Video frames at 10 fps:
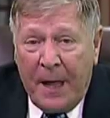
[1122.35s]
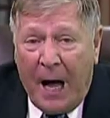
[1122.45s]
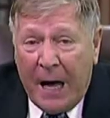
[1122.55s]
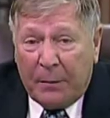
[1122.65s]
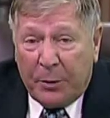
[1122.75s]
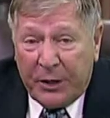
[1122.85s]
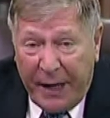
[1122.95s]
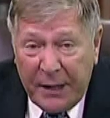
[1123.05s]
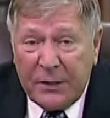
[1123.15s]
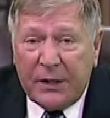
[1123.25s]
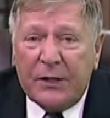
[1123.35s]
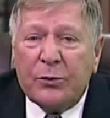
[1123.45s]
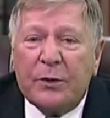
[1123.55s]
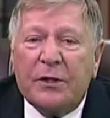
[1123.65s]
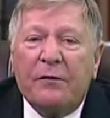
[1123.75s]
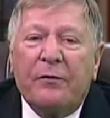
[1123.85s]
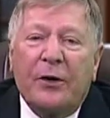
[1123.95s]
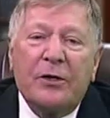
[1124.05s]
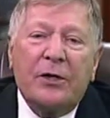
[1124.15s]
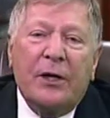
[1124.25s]
Heidelbergensis was the
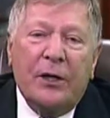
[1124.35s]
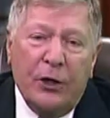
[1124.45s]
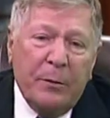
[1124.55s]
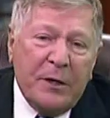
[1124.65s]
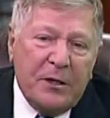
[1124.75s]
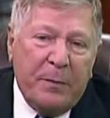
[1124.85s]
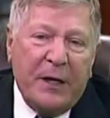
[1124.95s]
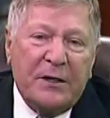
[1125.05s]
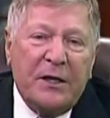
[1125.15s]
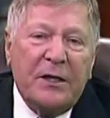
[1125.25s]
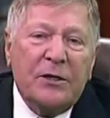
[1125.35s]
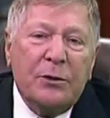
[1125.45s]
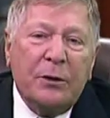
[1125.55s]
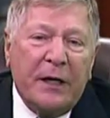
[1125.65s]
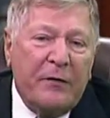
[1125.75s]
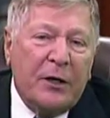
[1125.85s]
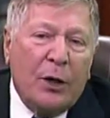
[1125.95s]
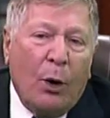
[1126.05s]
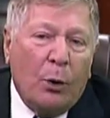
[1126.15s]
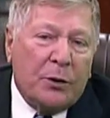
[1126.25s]
first human species to live in
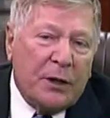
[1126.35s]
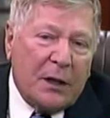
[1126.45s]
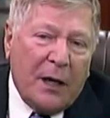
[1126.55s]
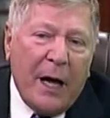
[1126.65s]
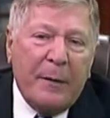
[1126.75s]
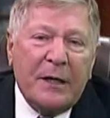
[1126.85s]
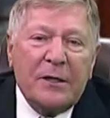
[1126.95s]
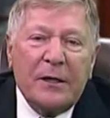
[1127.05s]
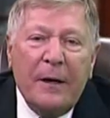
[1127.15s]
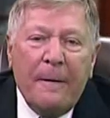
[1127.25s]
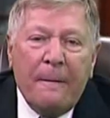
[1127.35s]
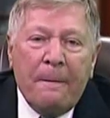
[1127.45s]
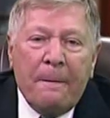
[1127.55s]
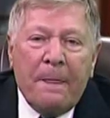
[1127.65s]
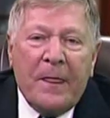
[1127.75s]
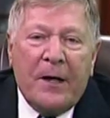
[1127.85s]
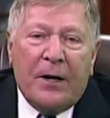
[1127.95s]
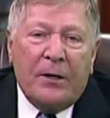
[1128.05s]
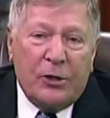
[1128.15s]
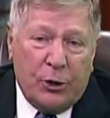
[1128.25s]
colder climates.
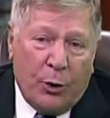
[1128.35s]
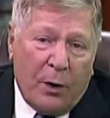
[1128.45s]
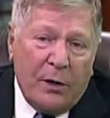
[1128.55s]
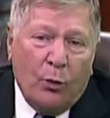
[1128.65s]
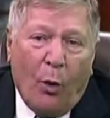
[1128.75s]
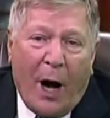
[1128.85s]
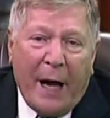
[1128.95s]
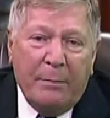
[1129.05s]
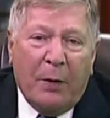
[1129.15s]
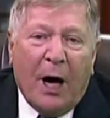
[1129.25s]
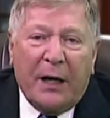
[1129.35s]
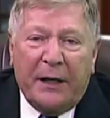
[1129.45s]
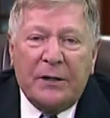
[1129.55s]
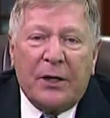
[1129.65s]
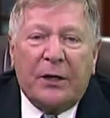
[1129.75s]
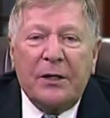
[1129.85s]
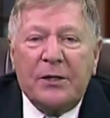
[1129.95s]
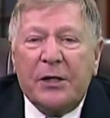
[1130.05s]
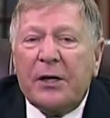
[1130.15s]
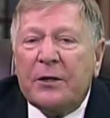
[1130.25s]
Their short, wide bodies are
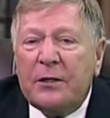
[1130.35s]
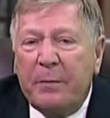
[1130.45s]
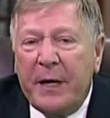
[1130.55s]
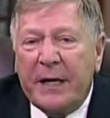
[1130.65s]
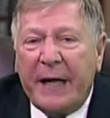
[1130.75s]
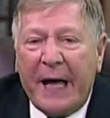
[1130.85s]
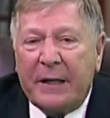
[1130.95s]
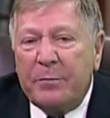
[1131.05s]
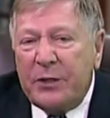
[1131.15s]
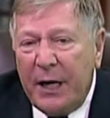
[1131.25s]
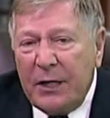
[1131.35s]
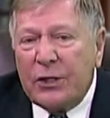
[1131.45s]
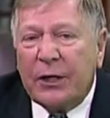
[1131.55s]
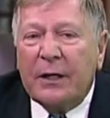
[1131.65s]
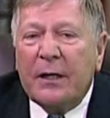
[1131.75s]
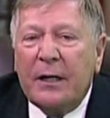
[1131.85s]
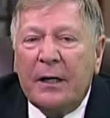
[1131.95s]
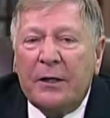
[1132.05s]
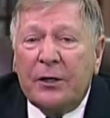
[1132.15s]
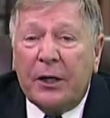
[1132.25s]
considered to be an adaptation
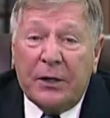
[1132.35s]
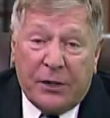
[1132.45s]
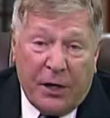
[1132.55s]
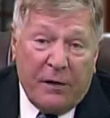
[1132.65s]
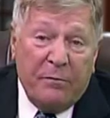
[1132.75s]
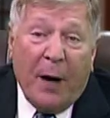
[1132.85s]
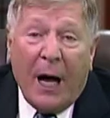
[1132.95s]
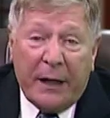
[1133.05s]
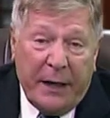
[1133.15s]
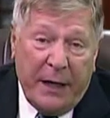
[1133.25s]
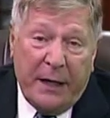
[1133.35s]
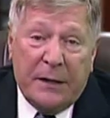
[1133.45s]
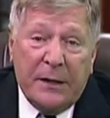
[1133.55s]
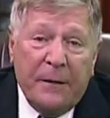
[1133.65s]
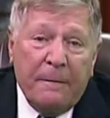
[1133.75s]
to conserve body heat.